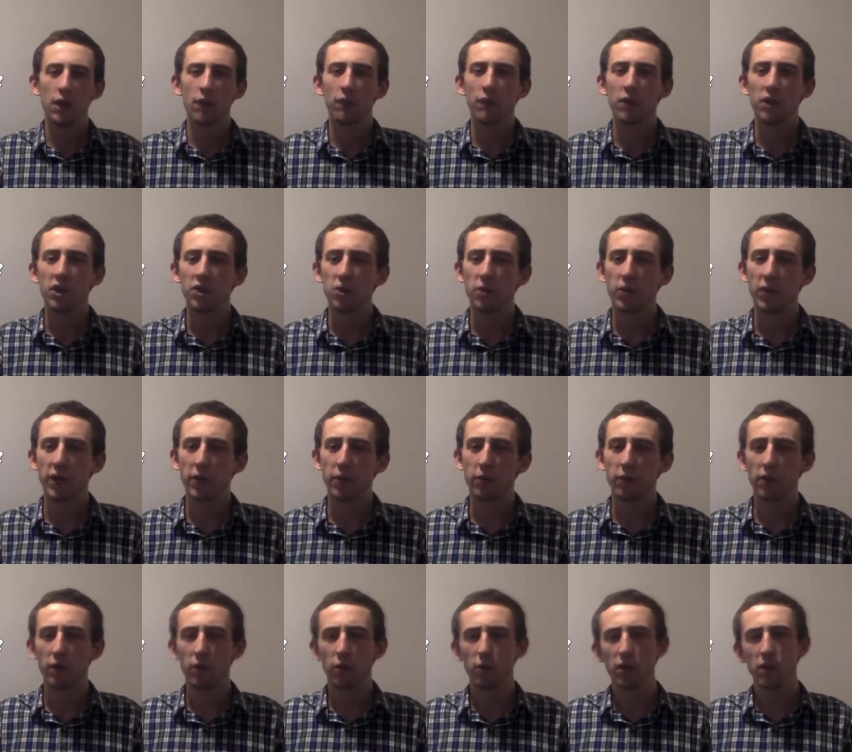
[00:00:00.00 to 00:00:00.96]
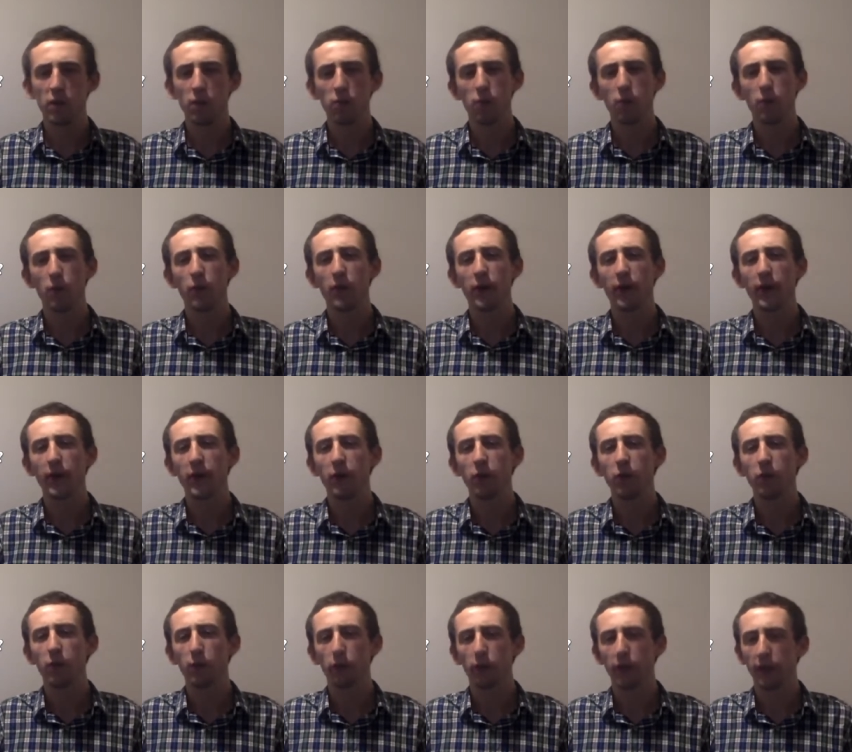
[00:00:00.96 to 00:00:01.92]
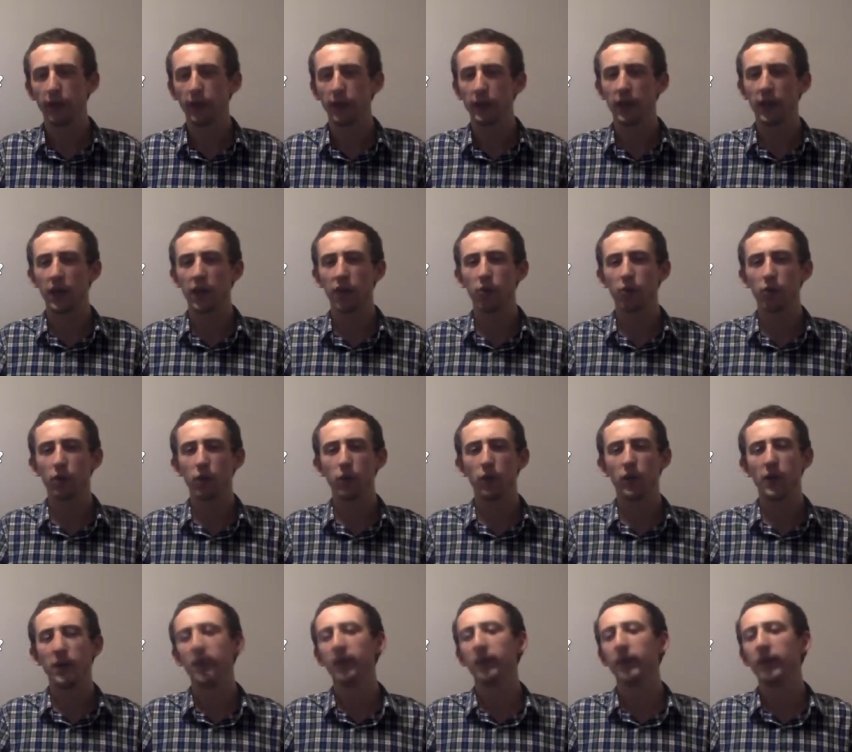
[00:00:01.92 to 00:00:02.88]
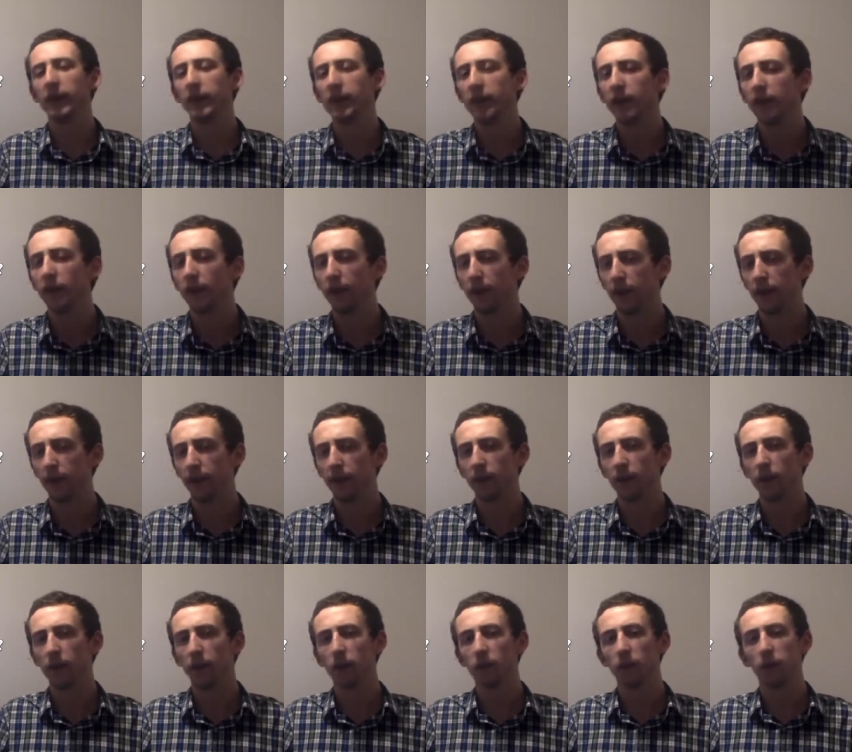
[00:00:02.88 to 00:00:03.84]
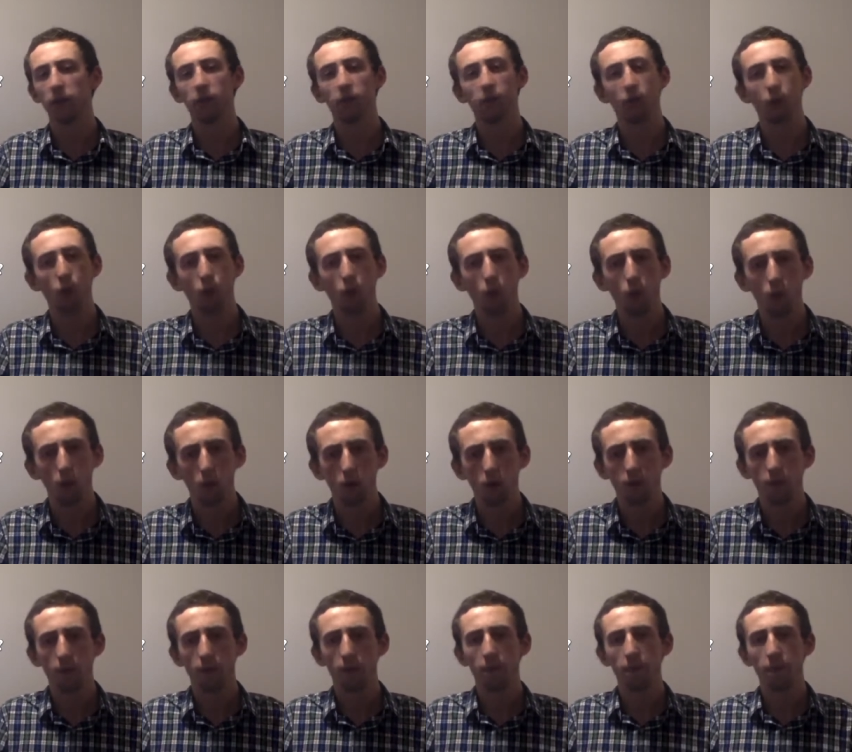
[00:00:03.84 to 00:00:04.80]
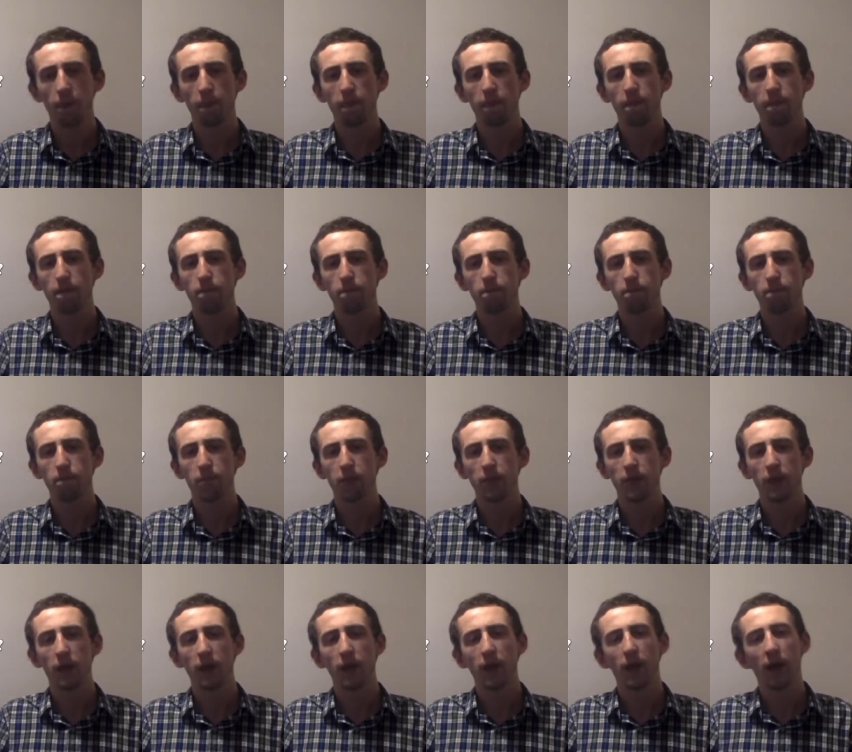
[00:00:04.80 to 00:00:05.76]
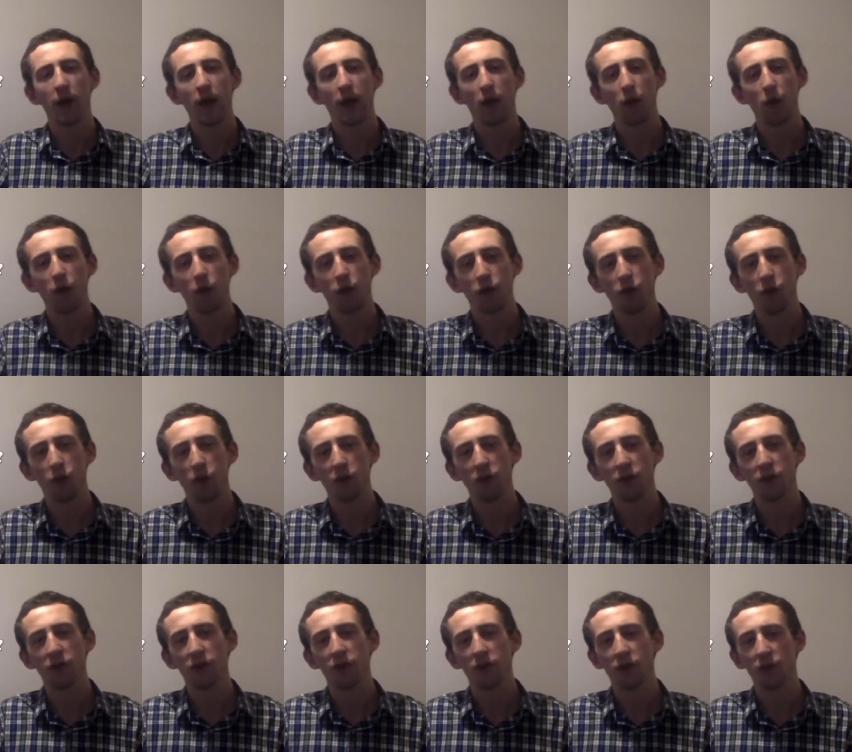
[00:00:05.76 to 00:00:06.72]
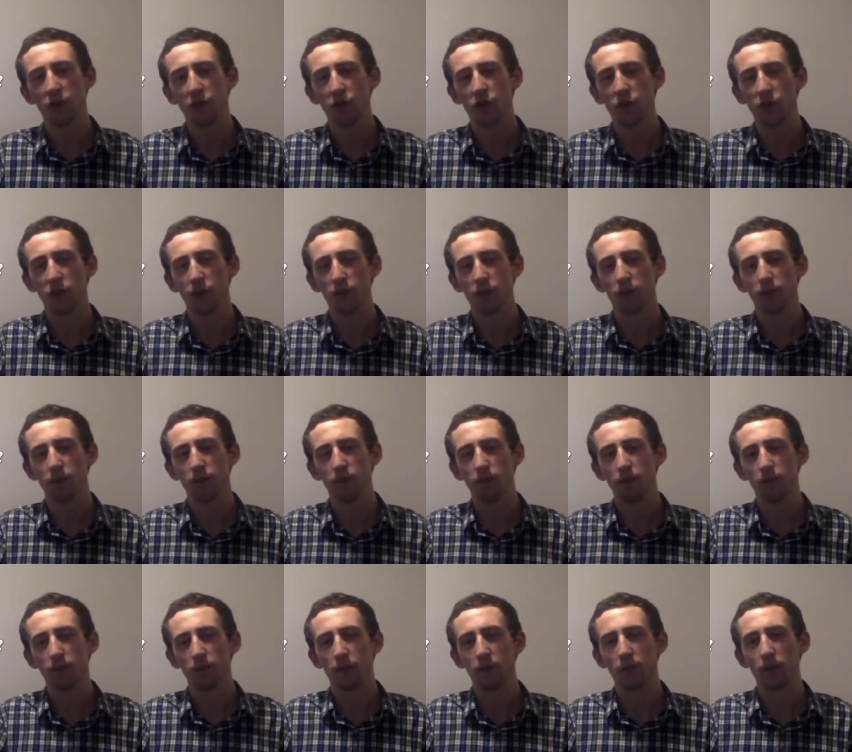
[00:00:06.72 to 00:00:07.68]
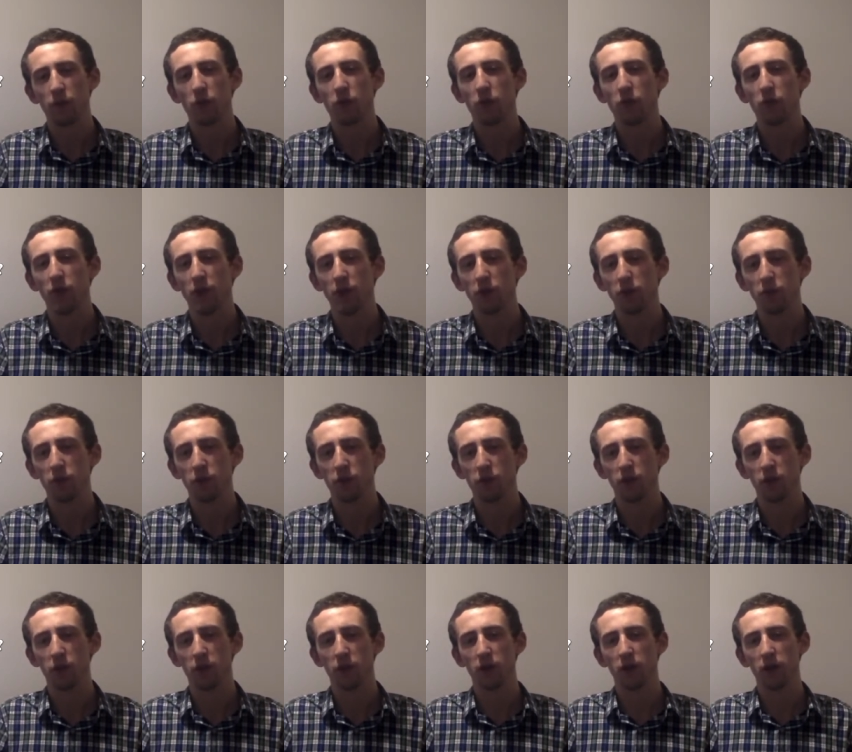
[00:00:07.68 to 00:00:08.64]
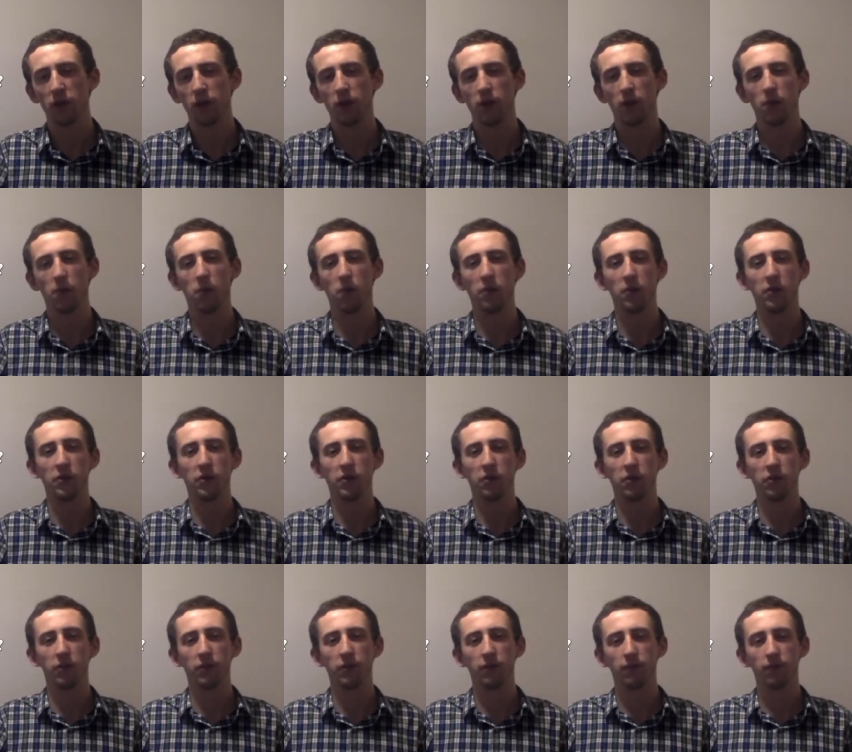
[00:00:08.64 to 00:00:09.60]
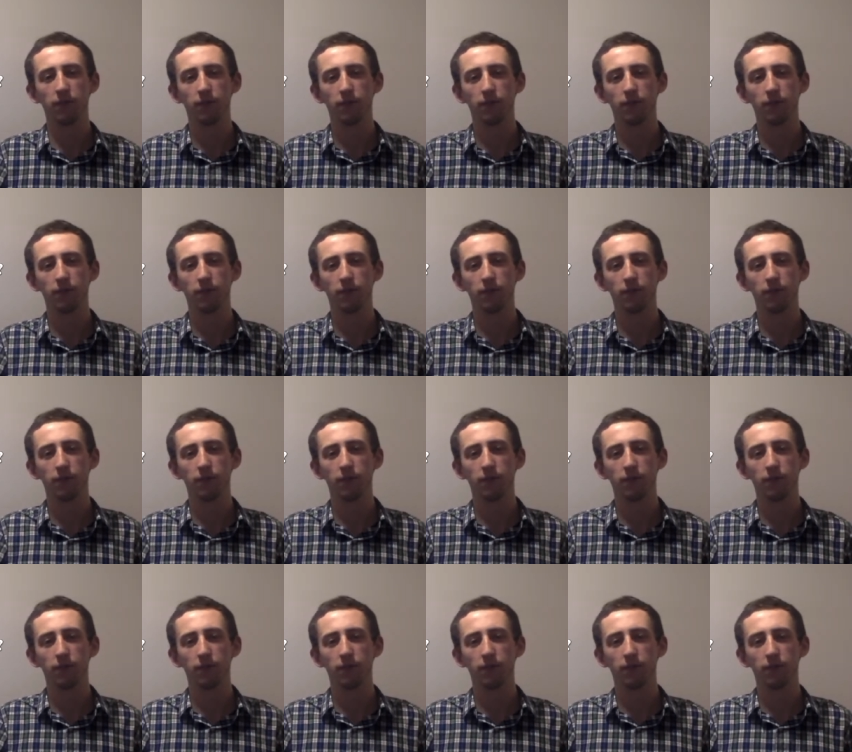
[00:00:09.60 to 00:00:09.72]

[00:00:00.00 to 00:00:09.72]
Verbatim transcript: Verse 23 We groan inwardly as we wait eagerly for our adoption to sonship, the redemption of our bodies.